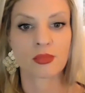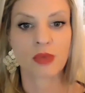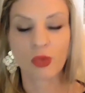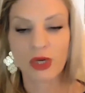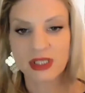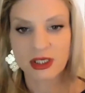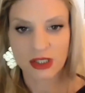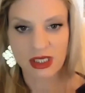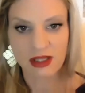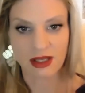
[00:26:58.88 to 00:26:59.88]
But what's
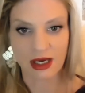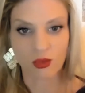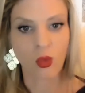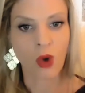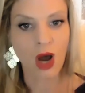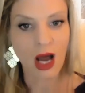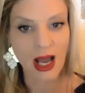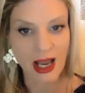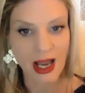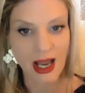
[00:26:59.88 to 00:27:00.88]
underneath that?
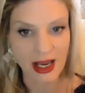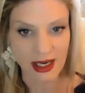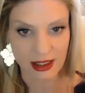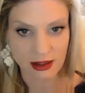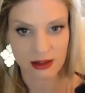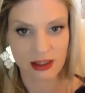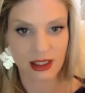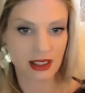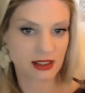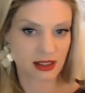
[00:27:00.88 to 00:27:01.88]
Why did I
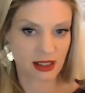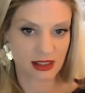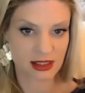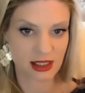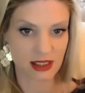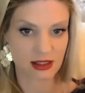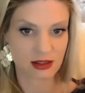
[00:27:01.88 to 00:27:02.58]
get to that state?